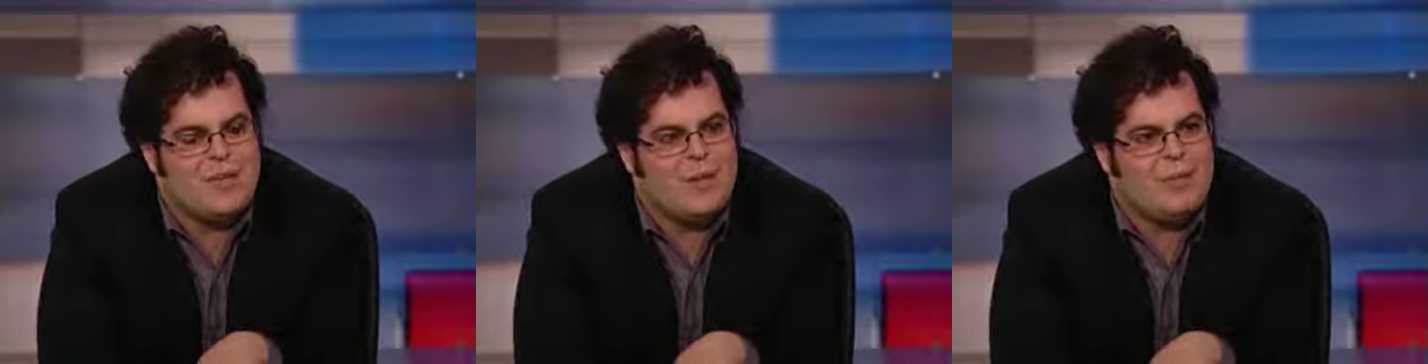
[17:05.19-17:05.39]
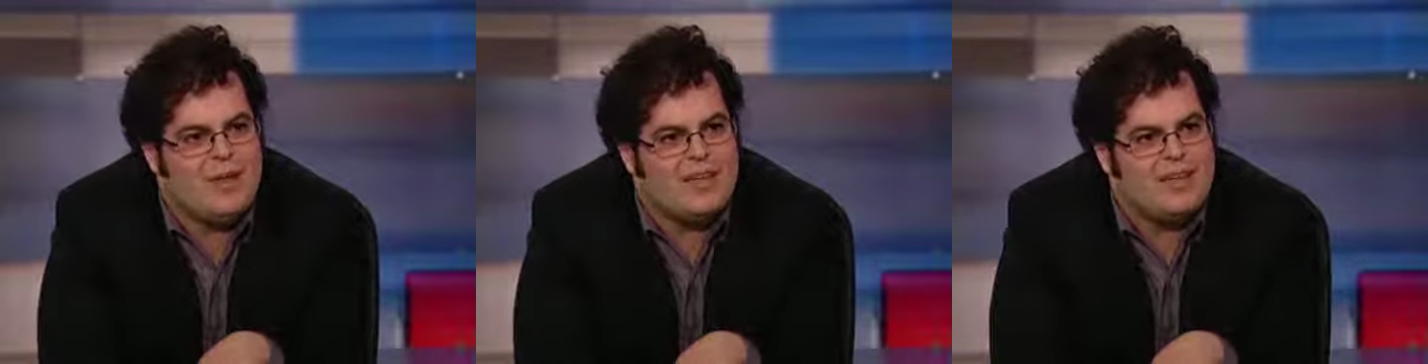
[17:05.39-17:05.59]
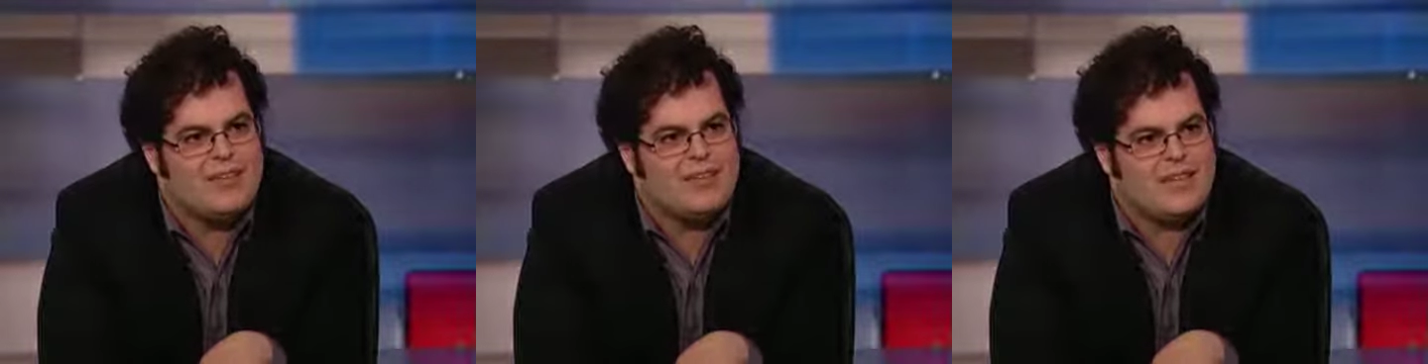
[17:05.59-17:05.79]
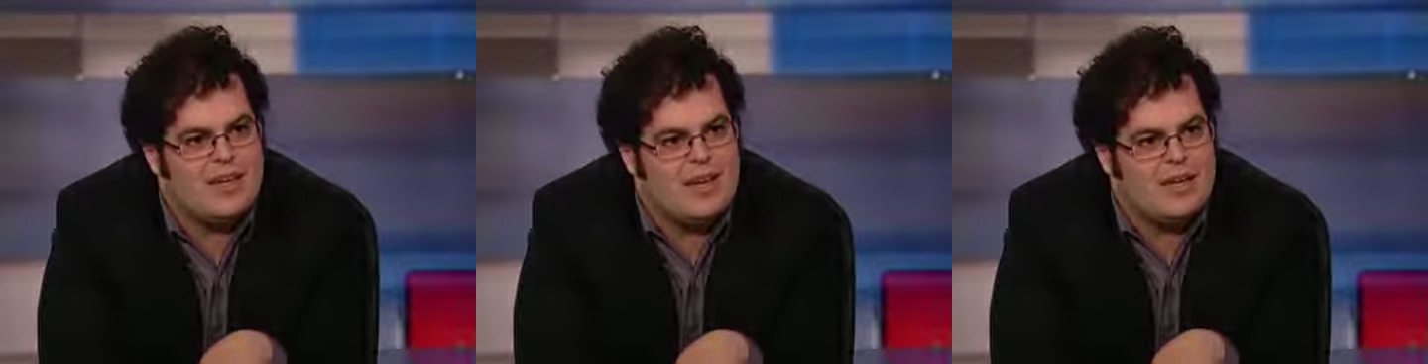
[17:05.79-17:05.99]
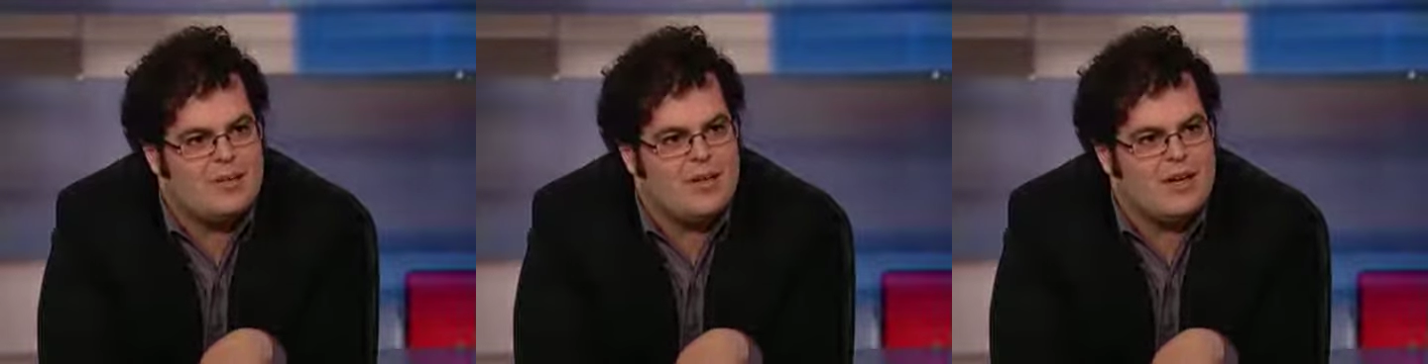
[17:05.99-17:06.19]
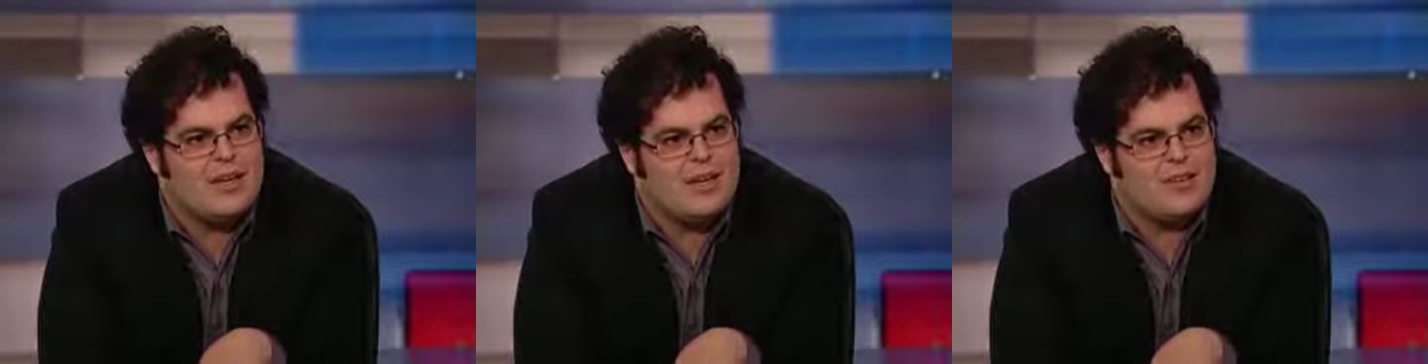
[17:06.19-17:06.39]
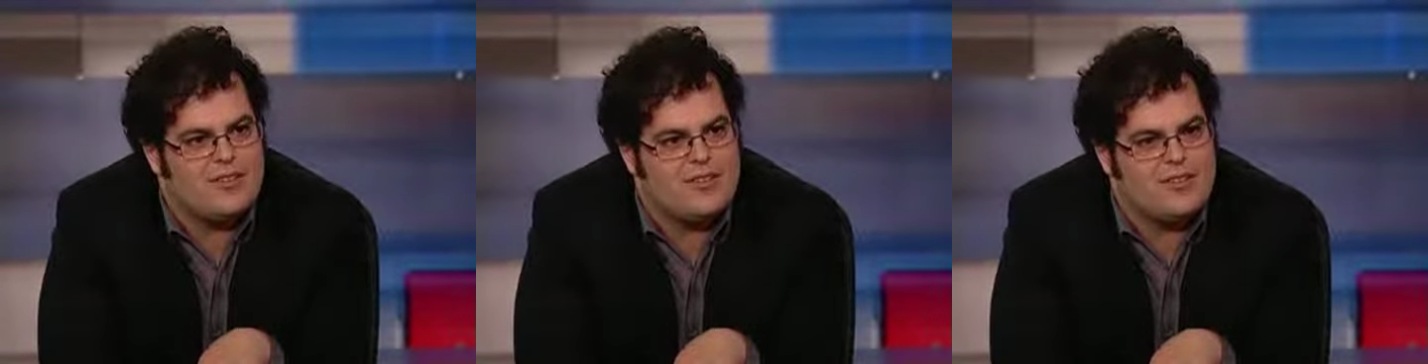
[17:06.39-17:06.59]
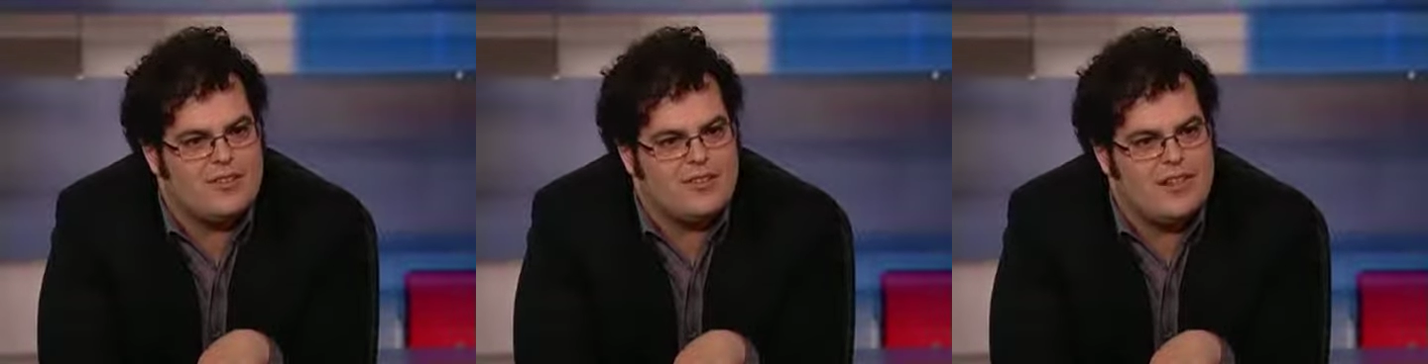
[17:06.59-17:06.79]
opinions that anybody
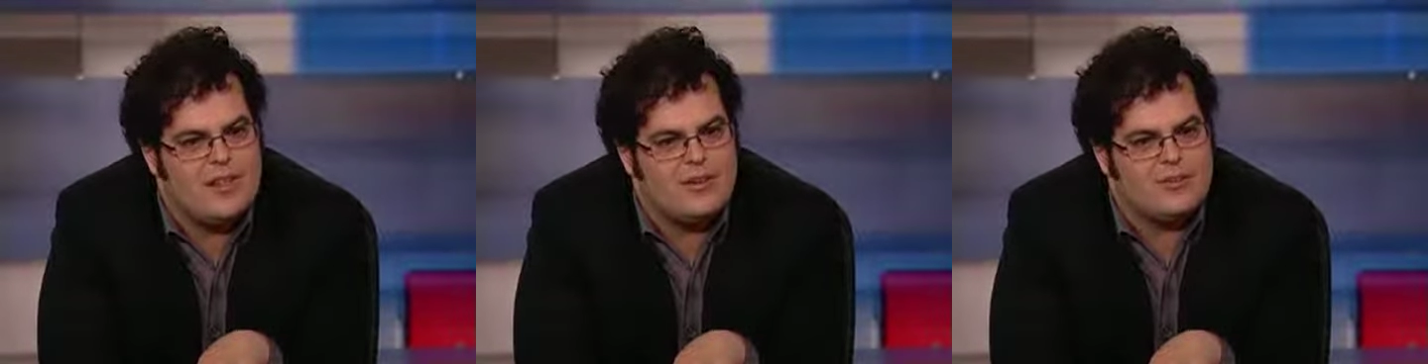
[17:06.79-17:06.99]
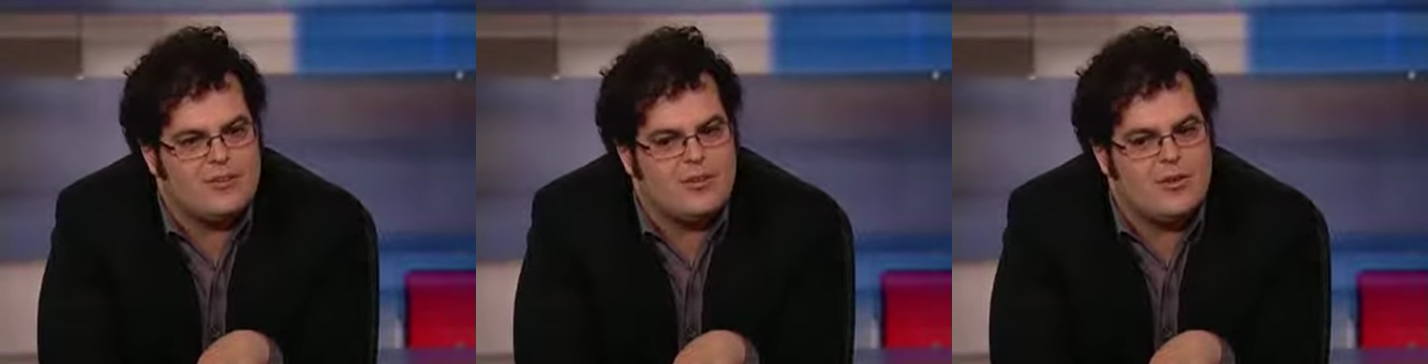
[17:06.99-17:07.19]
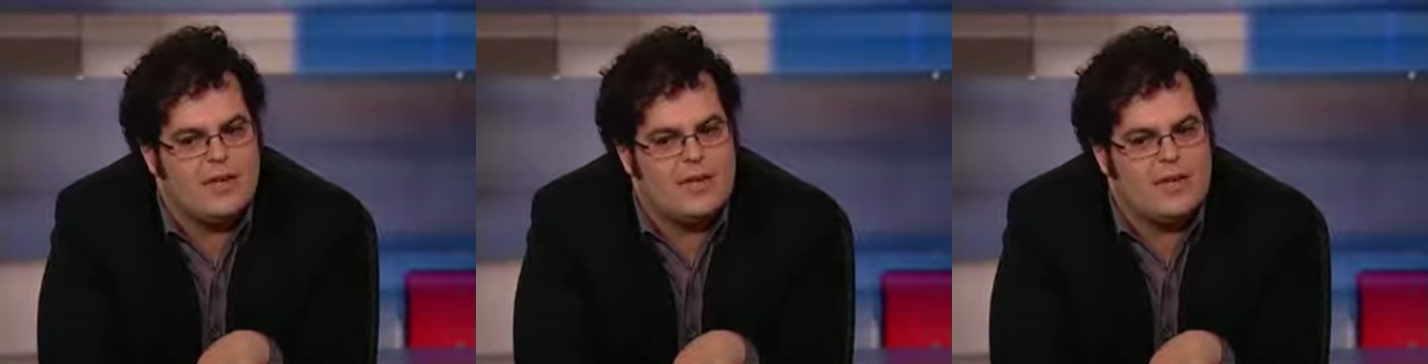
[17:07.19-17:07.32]
else is entitled to.